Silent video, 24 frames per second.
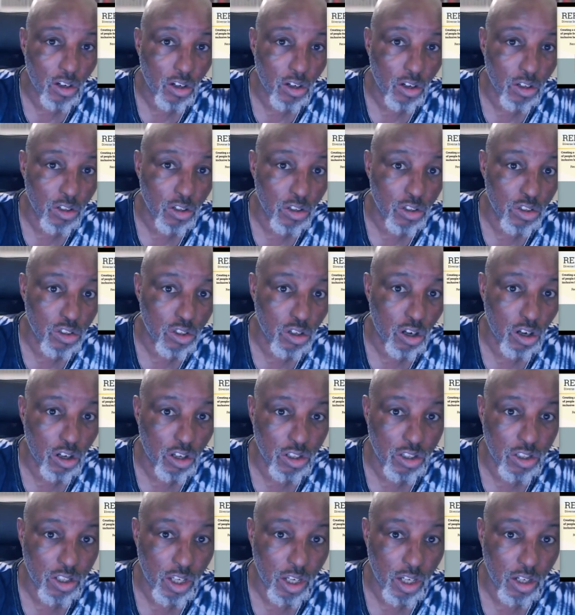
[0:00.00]
on darker
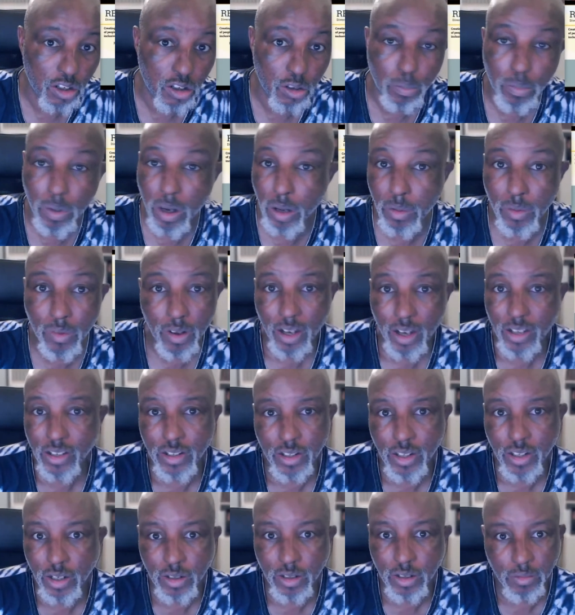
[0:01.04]
skin compared with lighter
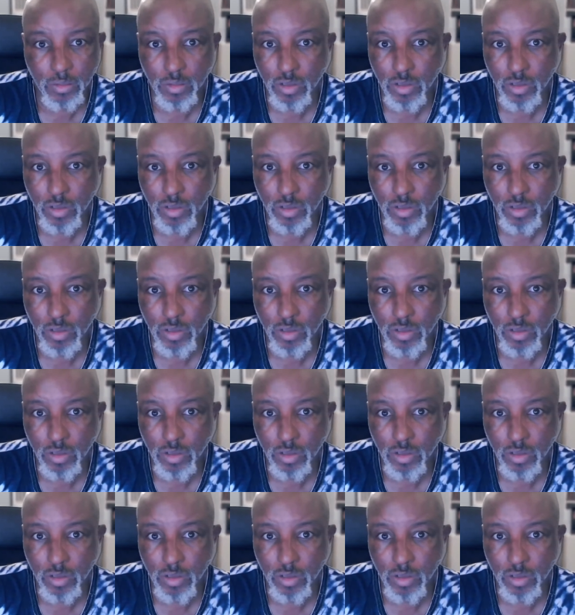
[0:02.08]
skin.